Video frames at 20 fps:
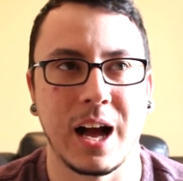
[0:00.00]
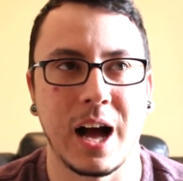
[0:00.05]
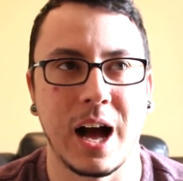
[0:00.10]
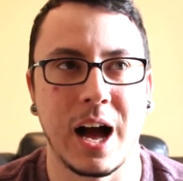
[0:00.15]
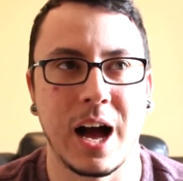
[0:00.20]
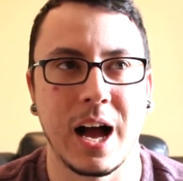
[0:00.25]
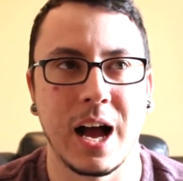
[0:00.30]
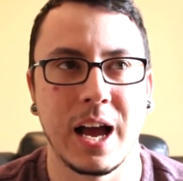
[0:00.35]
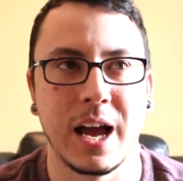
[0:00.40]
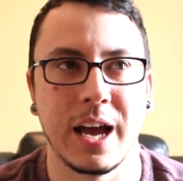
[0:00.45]

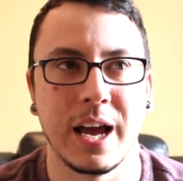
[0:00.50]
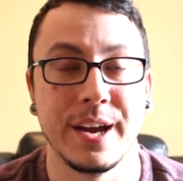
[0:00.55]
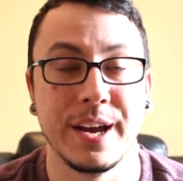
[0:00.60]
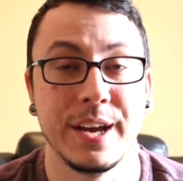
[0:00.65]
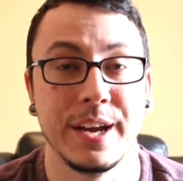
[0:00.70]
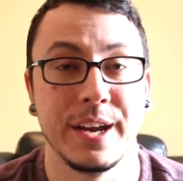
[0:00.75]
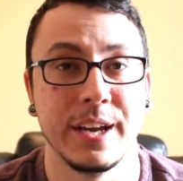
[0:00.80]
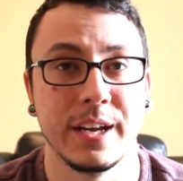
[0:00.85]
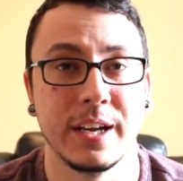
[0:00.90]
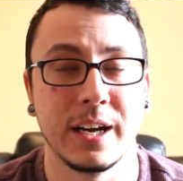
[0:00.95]

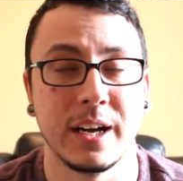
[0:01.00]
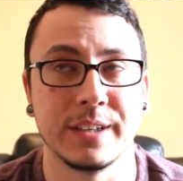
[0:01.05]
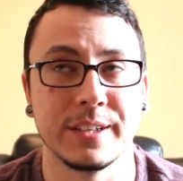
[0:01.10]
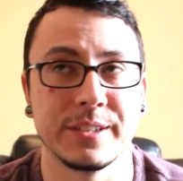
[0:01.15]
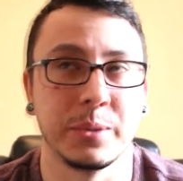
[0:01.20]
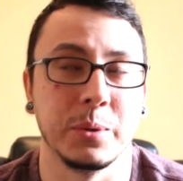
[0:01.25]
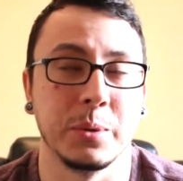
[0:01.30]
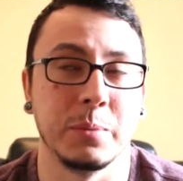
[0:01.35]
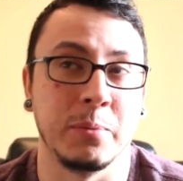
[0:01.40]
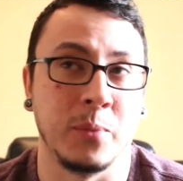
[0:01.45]
I
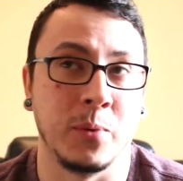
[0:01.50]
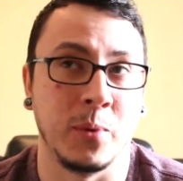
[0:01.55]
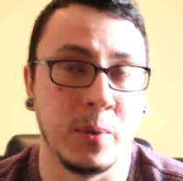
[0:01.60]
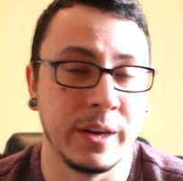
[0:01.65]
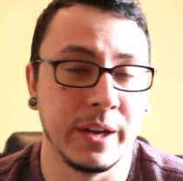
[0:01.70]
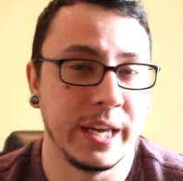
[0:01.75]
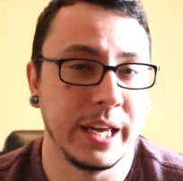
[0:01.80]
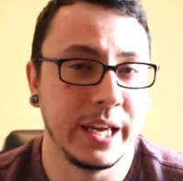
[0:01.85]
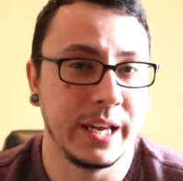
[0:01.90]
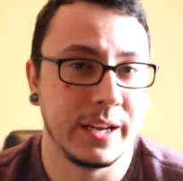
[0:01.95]
got to a
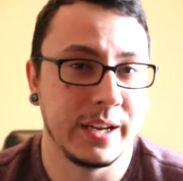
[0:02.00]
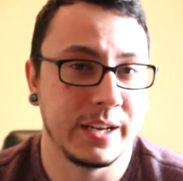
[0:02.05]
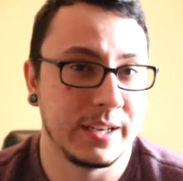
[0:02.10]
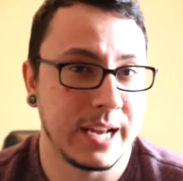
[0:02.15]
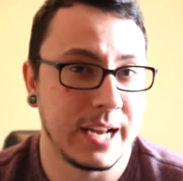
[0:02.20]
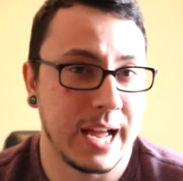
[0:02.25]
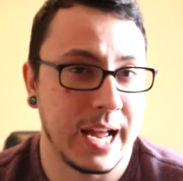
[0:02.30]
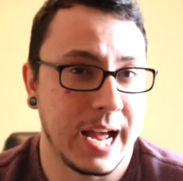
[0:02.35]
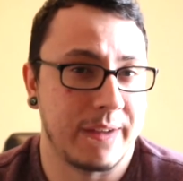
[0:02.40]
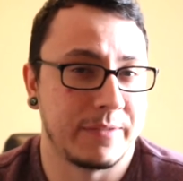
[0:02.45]
point
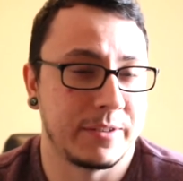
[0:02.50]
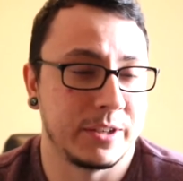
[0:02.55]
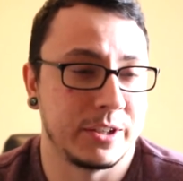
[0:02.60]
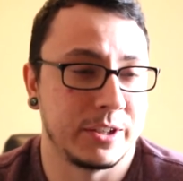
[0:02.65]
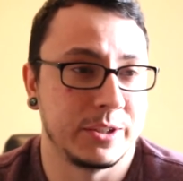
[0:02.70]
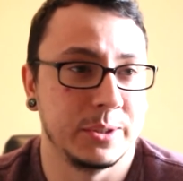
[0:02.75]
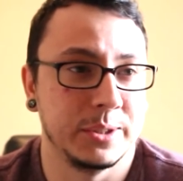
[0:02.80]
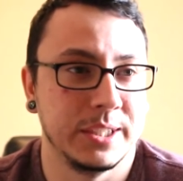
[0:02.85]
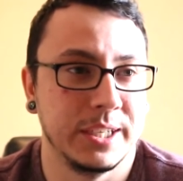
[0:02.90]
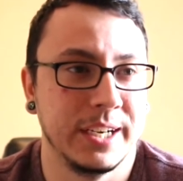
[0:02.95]
after
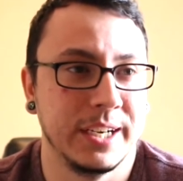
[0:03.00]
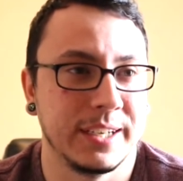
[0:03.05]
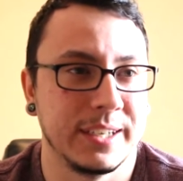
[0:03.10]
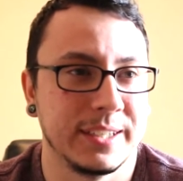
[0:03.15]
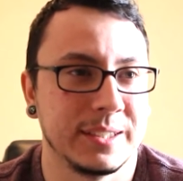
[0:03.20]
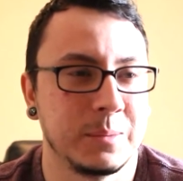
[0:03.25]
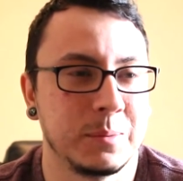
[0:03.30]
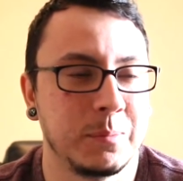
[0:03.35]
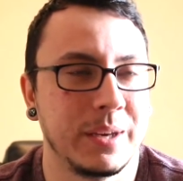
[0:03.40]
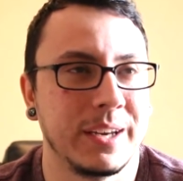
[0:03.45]
two
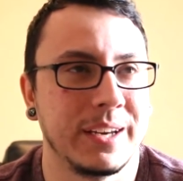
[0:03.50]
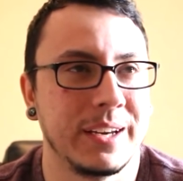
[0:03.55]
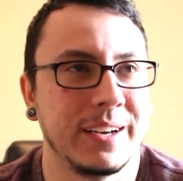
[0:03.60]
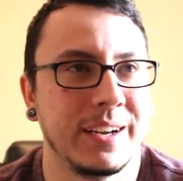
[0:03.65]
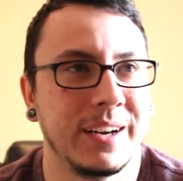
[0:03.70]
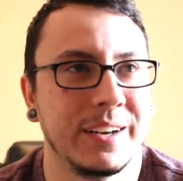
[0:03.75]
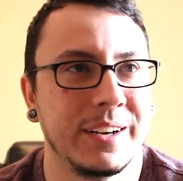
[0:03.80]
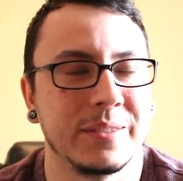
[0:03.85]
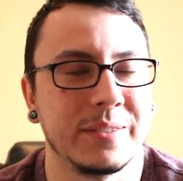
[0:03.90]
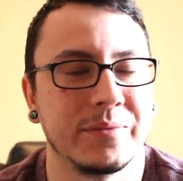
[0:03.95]
years
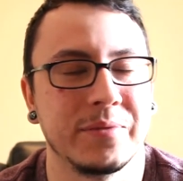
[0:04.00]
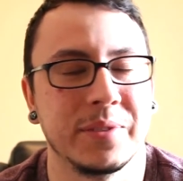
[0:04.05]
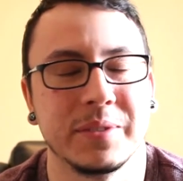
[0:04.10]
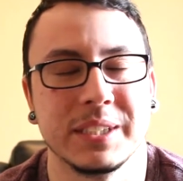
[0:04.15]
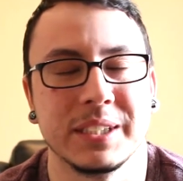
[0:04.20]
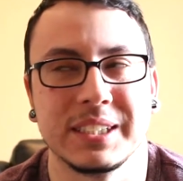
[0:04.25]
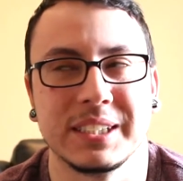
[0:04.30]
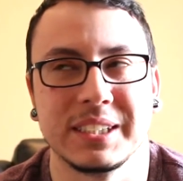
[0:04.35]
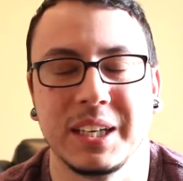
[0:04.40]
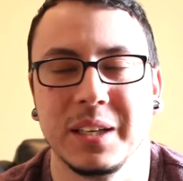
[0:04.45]
being under
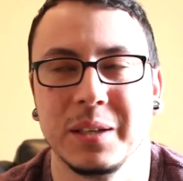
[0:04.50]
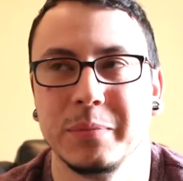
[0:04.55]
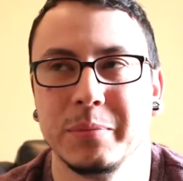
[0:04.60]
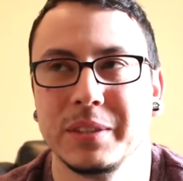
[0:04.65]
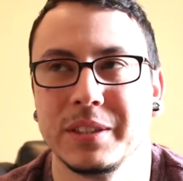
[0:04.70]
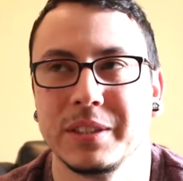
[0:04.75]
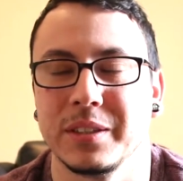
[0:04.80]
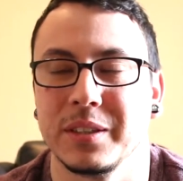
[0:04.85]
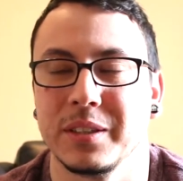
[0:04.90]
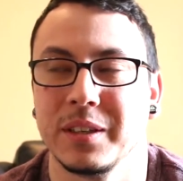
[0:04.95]
50
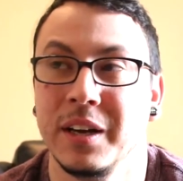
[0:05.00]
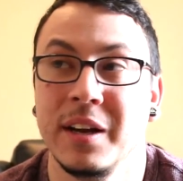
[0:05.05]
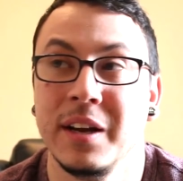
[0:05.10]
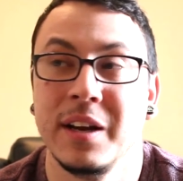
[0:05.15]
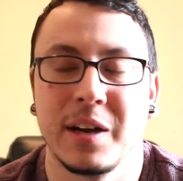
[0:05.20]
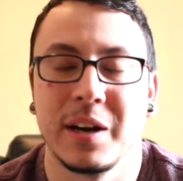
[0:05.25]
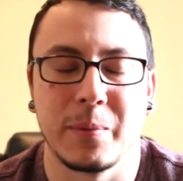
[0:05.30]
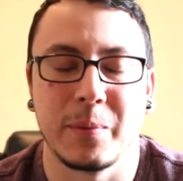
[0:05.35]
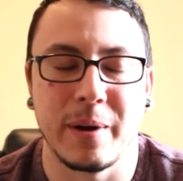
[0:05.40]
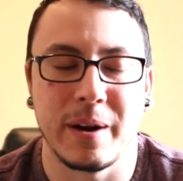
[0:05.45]
subs or
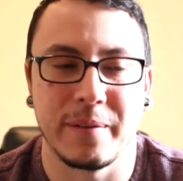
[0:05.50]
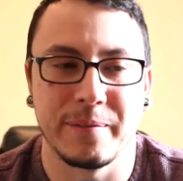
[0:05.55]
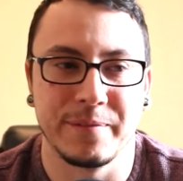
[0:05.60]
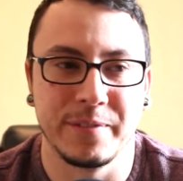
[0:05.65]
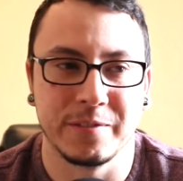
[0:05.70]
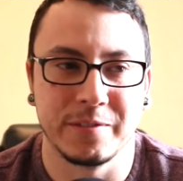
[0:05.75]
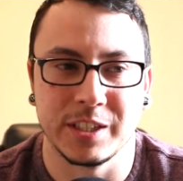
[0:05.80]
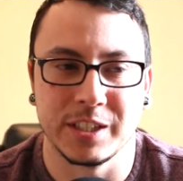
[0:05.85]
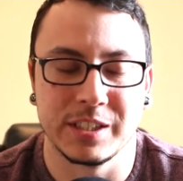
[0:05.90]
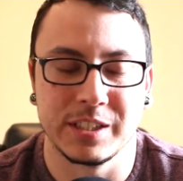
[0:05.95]
around
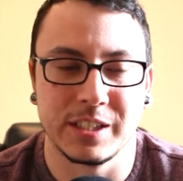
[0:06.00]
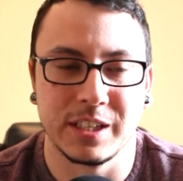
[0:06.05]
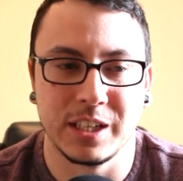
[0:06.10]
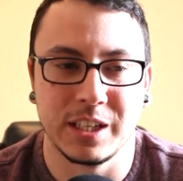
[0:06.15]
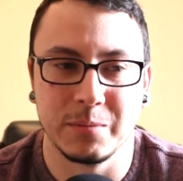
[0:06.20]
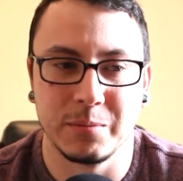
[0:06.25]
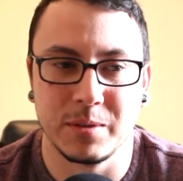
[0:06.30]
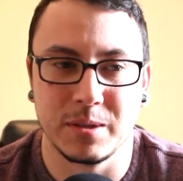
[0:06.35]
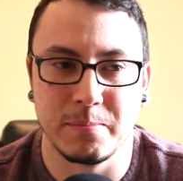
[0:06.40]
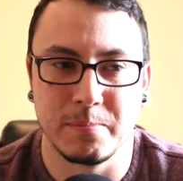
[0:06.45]
50
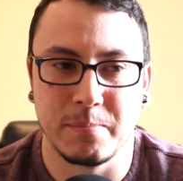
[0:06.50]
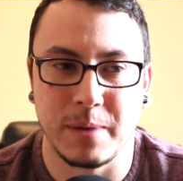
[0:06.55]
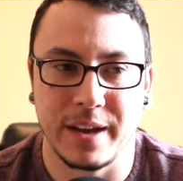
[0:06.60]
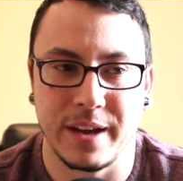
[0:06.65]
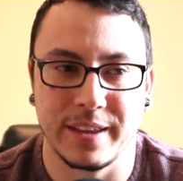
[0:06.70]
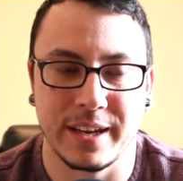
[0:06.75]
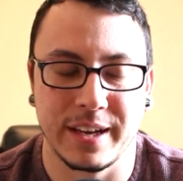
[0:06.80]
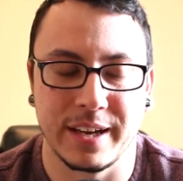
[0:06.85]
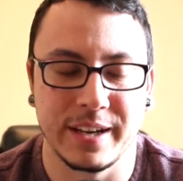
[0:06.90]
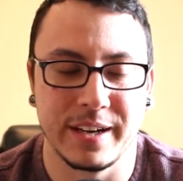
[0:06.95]
subs
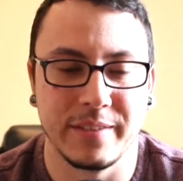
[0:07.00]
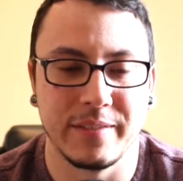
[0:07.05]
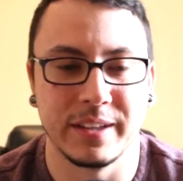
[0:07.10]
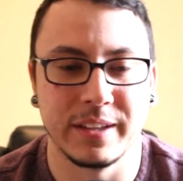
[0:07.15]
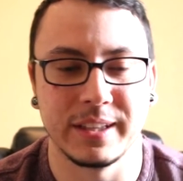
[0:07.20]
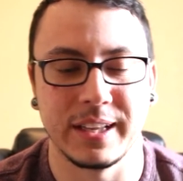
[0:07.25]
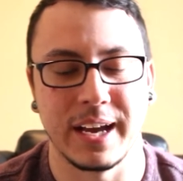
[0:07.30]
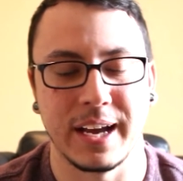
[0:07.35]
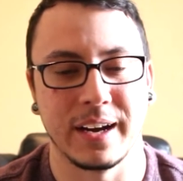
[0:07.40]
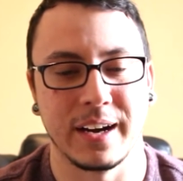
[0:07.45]
by the end of
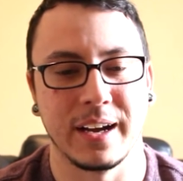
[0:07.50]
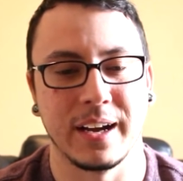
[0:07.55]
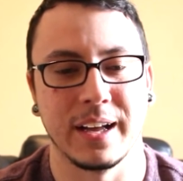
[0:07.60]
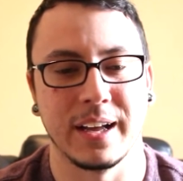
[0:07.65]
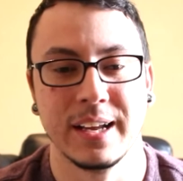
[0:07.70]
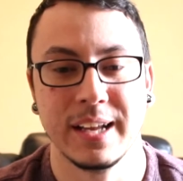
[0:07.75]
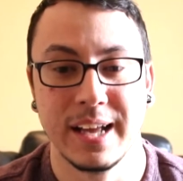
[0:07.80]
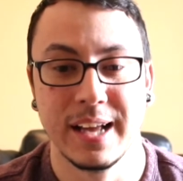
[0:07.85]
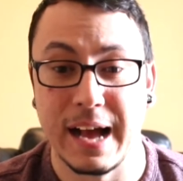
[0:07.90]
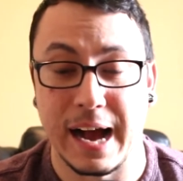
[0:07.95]
it that
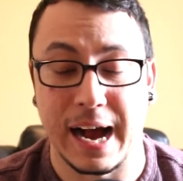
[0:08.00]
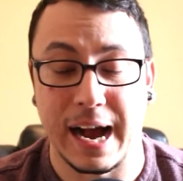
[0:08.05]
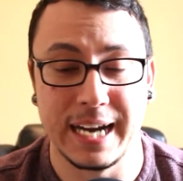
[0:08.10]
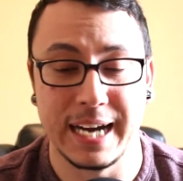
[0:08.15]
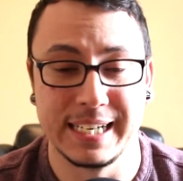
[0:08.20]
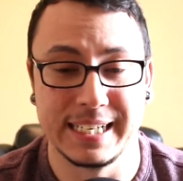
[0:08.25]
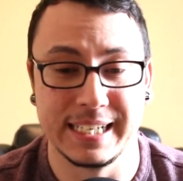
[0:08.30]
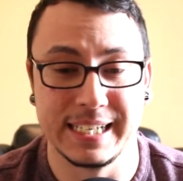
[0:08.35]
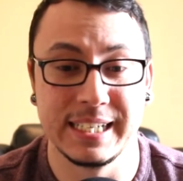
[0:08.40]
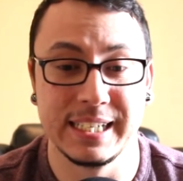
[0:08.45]
uh,
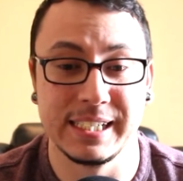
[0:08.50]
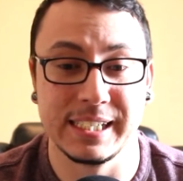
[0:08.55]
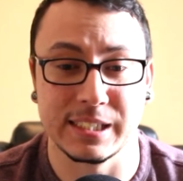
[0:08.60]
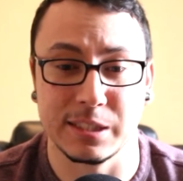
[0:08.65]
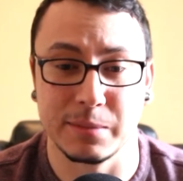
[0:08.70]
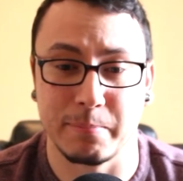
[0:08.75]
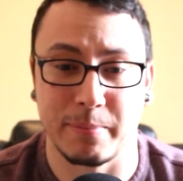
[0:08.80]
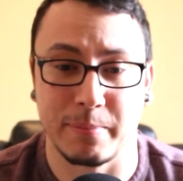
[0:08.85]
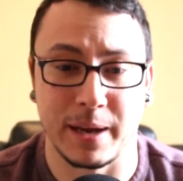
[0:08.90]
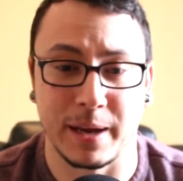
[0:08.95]
I didn't
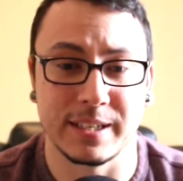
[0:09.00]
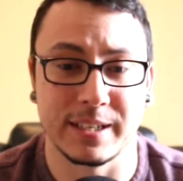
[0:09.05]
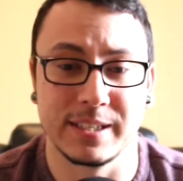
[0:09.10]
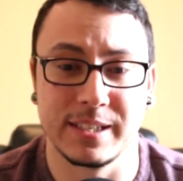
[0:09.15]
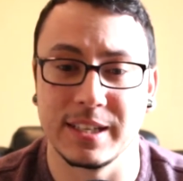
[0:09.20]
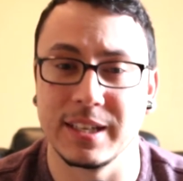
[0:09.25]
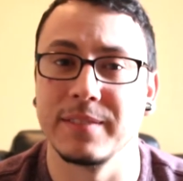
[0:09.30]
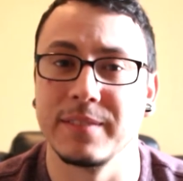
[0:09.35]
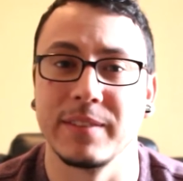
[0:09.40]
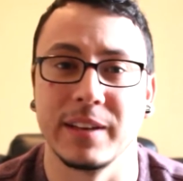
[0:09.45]
expect
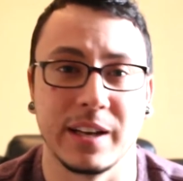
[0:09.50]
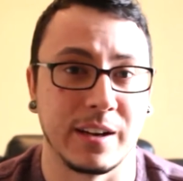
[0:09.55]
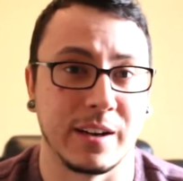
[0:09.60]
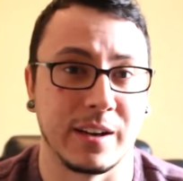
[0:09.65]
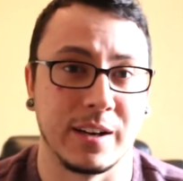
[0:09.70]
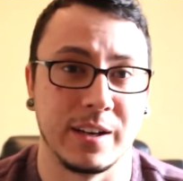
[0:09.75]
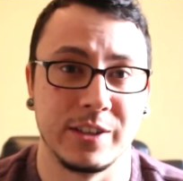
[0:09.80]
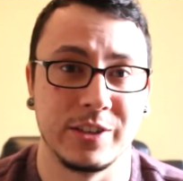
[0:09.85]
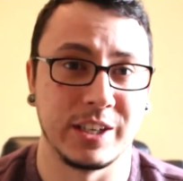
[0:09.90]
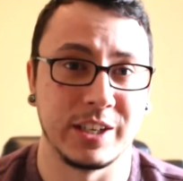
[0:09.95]
to even hit
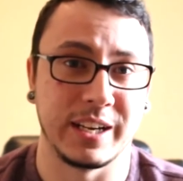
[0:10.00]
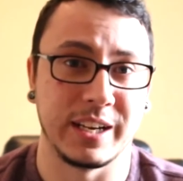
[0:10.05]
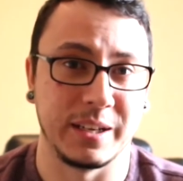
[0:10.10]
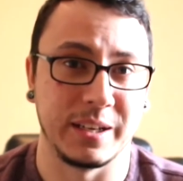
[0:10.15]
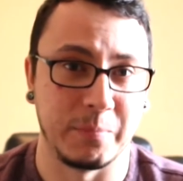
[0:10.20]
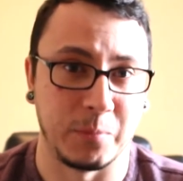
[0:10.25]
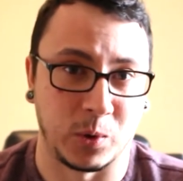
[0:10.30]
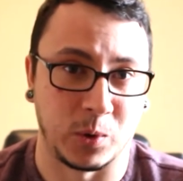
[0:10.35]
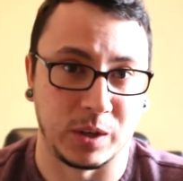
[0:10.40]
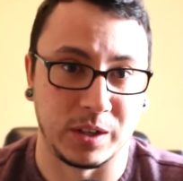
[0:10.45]
100
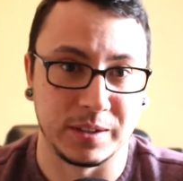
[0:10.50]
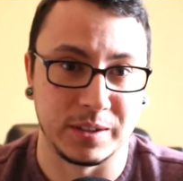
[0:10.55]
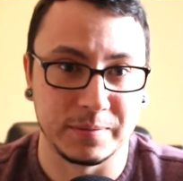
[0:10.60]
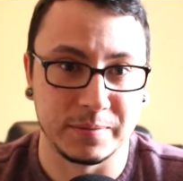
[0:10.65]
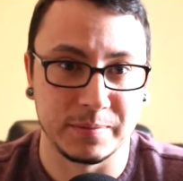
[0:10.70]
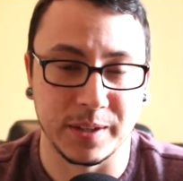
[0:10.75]
anymore.